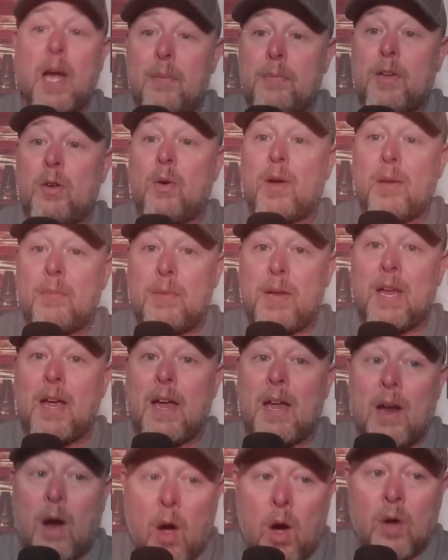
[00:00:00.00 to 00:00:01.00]
the
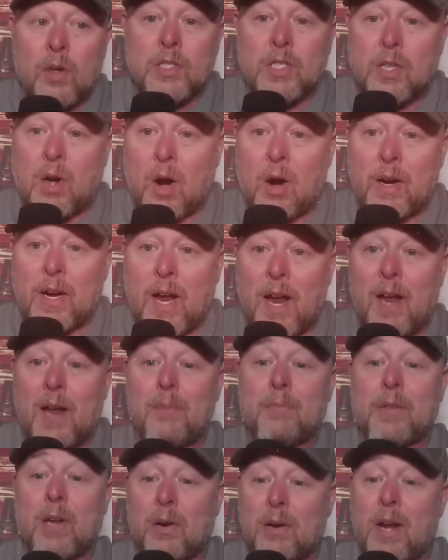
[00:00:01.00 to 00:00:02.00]
WNBA All-Star
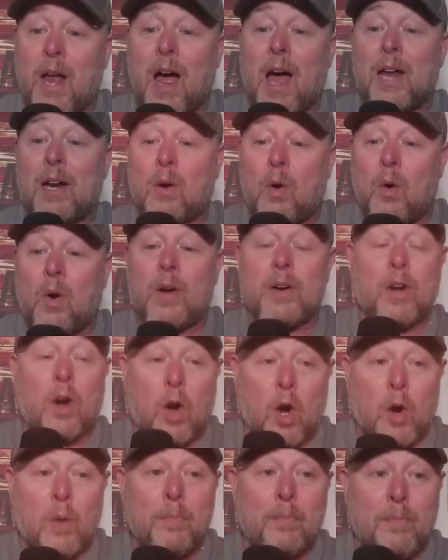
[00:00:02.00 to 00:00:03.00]
game. They're not on
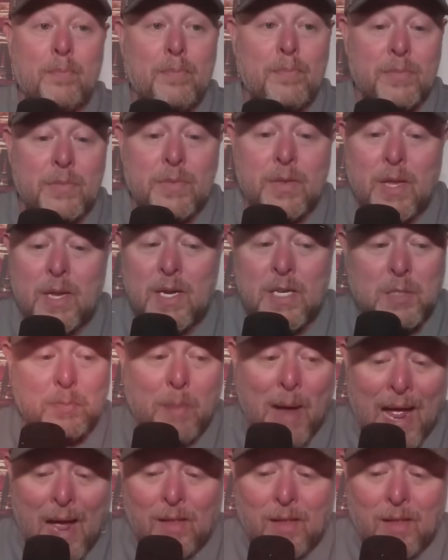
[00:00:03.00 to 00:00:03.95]
these